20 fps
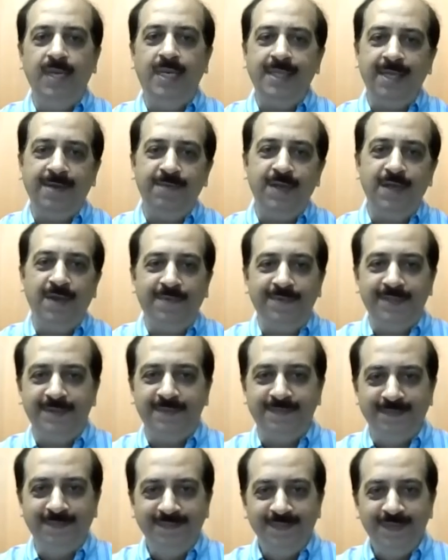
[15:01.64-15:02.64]
I think we are
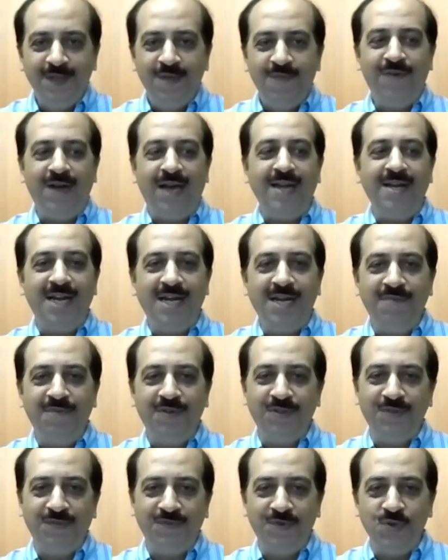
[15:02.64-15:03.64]
far ready
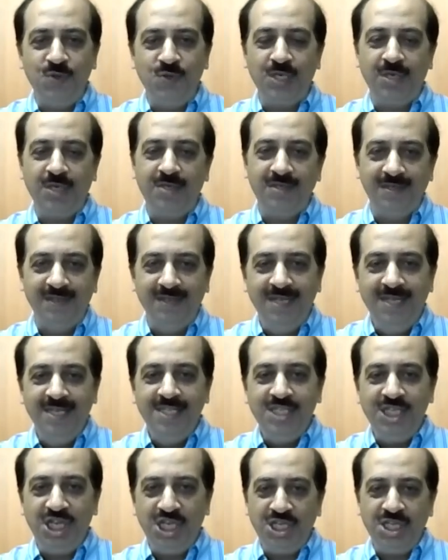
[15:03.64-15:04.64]
for the future
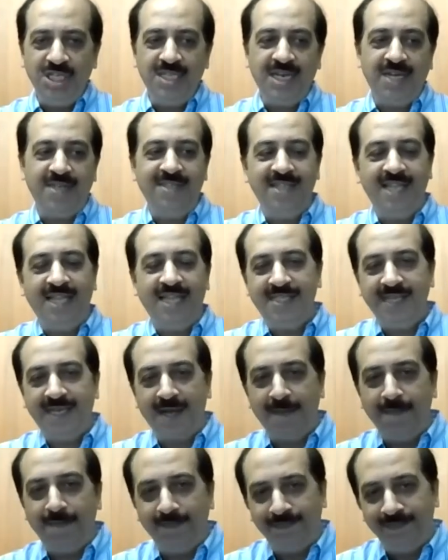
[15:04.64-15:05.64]
changes as they
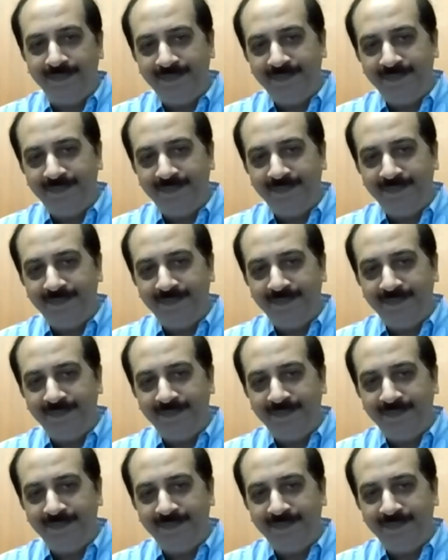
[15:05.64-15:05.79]
come.